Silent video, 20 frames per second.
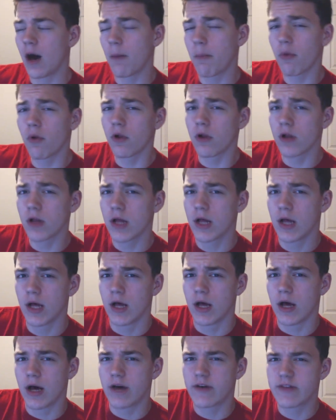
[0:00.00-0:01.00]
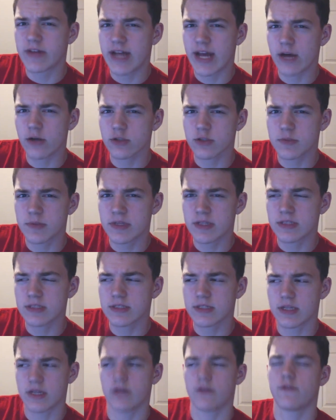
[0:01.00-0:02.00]
couple of
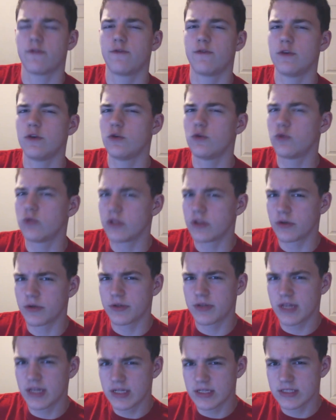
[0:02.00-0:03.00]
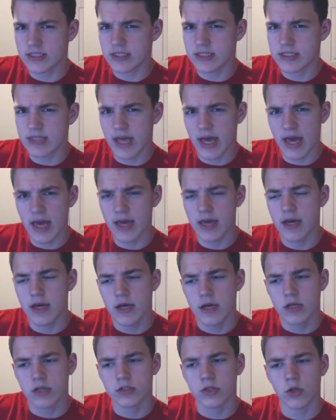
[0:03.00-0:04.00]
announcements and a few little things to say.
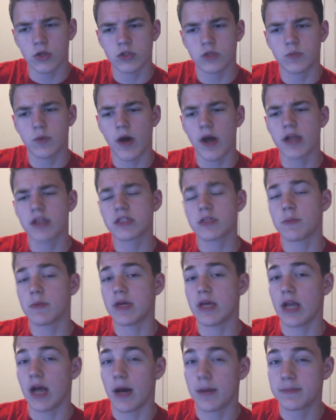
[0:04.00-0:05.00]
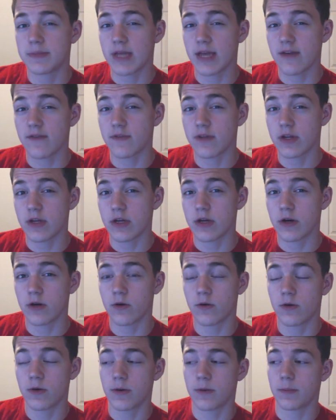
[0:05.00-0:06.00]
So this is probably just going to be an update
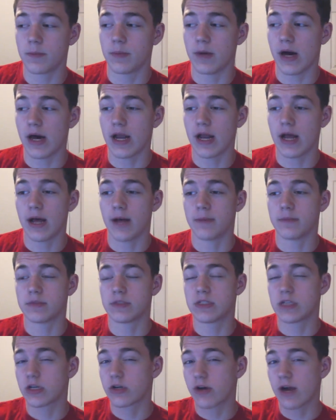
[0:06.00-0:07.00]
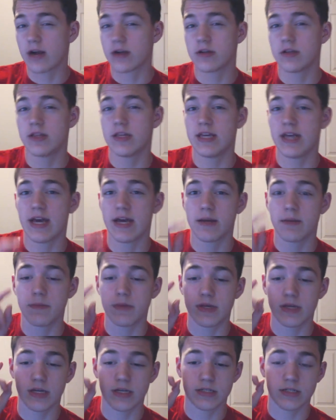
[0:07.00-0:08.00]
video, but um stick around to the
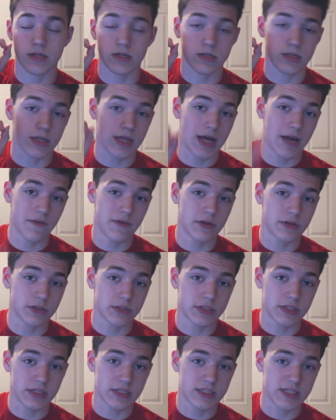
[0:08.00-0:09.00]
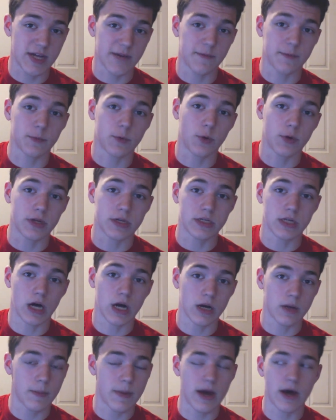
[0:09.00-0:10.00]
end because there's a lot of interesting stuff I'm going to
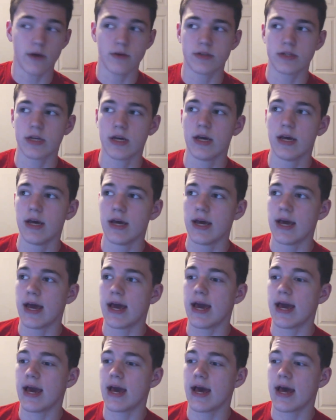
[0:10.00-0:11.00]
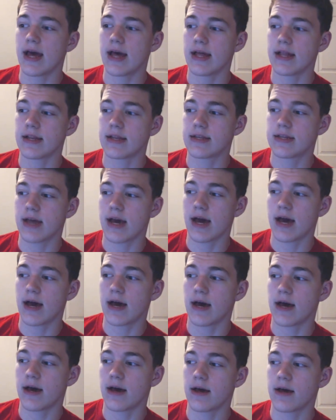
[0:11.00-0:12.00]
talk about and
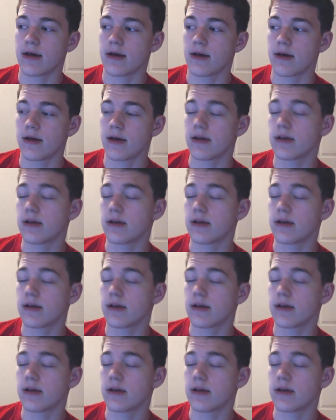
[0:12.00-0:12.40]
uh